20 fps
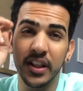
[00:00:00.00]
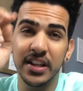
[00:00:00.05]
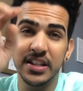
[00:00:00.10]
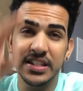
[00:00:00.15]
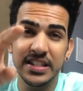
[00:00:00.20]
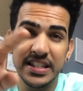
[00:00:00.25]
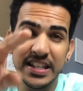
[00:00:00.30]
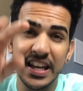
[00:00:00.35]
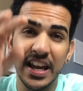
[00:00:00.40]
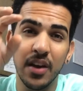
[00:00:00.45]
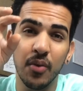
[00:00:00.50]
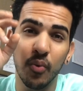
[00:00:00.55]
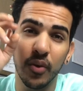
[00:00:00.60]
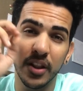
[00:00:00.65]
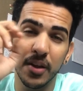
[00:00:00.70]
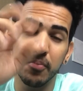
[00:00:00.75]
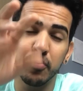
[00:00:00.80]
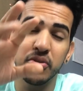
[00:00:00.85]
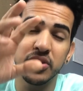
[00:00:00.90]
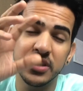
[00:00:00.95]
they see and what
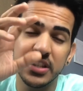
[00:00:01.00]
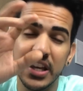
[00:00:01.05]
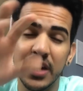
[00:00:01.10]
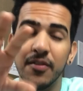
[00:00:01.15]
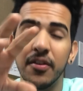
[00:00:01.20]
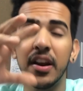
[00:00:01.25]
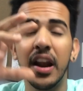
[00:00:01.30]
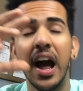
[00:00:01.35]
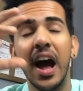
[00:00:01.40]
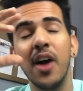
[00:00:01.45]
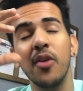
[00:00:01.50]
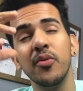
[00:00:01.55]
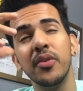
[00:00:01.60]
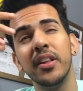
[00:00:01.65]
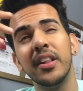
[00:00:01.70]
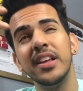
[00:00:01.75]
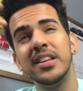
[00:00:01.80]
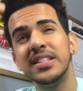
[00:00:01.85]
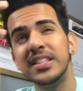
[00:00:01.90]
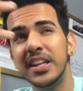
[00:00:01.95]
they perceive and how
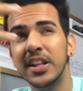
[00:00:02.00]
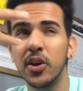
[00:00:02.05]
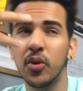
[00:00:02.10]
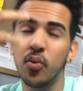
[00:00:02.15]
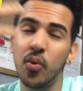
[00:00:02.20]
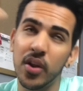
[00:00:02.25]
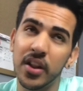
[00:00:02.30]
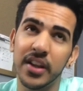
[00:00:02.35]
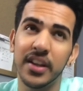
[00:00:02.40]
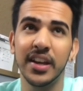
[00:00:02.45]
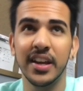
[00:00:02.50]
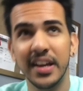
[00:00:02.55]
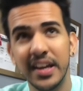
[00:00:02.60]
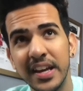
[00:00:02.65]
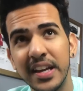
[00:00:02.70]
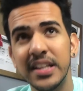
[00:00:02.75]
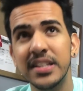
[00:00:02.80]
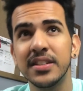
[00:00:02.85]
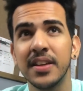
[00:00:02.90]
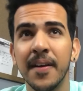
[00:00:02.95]
they see the quality
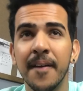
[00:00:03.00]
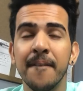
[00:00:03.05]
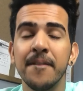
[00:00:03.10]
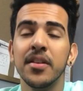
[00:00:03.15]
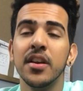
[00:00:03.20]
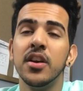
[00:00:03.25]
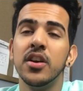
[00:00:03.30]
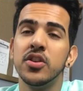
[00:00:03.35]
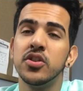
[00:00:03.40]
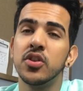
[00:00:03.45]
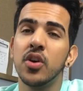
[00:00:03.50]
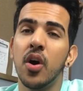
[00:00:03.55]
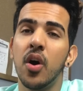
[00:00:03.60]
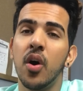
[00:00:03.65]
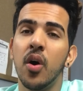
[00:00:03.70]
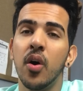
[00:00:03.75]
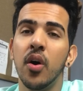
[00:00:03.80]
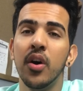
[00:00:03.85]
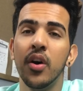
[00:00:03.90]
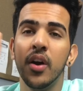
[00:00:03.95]
is.
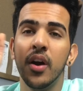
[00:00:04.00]
So